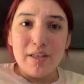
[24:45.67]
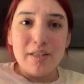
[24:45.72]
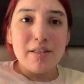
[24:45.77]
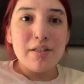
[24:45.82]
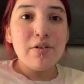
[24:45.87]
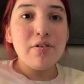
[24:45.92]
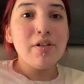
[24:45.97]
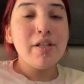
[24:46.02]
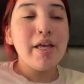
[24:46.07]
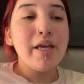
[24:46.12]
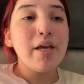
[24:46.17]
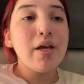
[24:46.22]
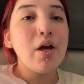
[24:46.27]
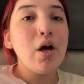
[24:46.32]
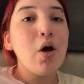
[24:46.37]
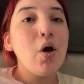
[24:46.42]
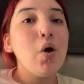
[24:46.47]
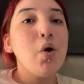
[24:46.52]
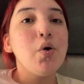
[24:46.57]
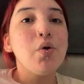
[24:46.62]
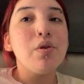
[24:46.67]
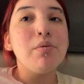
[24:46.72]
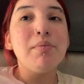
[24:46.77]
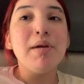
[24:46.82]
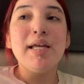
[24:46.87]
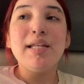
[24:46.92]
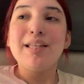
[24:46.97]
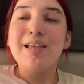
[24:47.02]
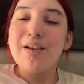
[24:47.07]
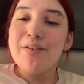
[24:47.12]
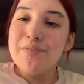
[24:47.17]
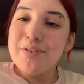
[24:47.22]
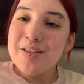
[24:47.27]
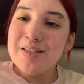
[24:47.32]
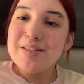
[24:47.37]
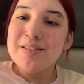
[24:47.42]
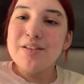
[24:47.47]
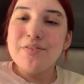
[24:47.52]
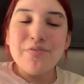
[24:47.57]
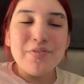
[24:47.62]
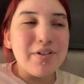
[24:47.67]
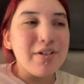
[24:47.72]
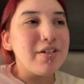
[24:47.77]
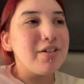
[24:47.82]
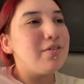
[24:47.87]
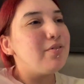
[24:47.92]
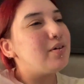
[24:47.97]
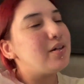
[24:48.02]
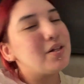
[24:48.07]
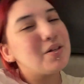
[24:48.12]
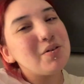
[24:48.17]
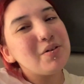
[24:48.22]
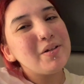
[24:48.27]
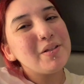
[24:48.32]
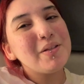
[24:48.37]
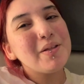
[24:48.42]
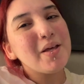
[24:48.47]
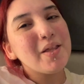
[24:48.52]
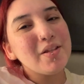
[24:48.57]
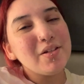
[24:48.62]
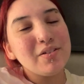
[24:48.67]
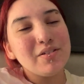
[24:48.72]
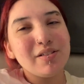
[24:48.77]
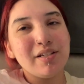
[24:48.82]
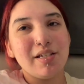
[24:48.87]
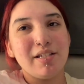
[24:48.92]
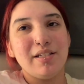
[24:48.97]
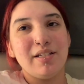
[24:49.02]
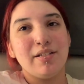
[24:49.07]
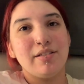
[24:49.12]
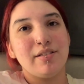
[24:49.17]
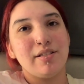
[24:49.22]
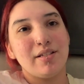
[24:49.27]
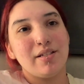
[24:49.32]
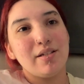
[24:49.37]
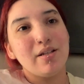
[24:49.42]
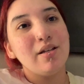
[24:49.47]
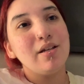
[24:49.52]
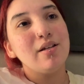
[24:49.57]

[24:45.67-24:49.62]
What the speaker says: And they were like, oh, the Maid Cafe is different. You want to go on the other side? And I was like,